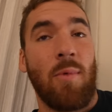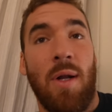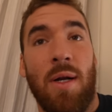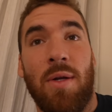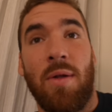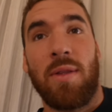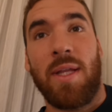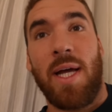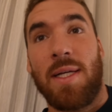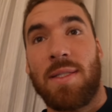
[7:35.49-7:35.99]
want
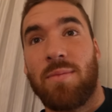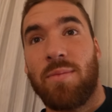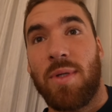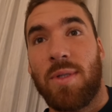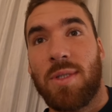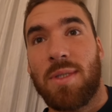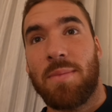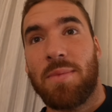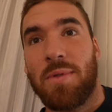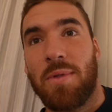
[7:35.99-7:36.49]
to do 1,000
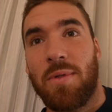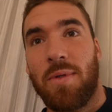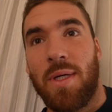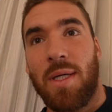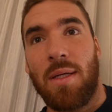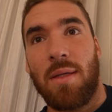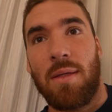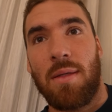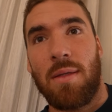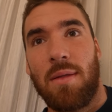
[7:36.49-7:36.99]
push-ups real
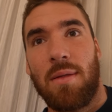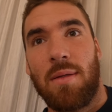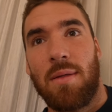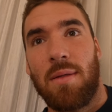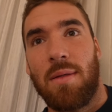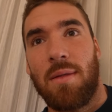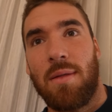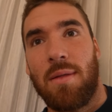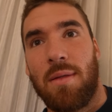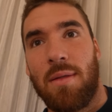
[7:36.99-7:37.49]
quick.
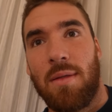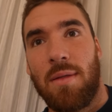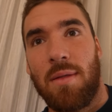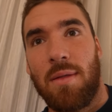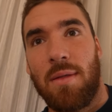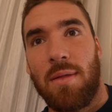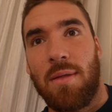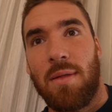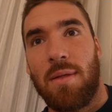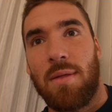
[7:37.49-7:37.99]

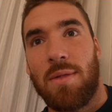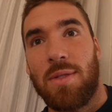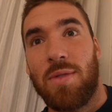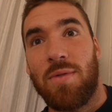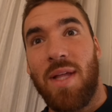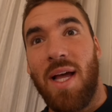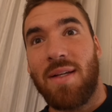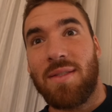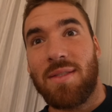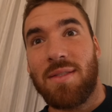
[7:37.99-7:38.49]
2,000.
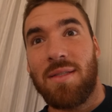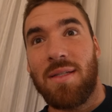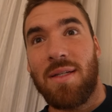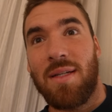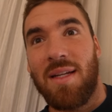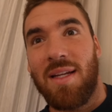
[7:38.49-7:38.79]
2,000?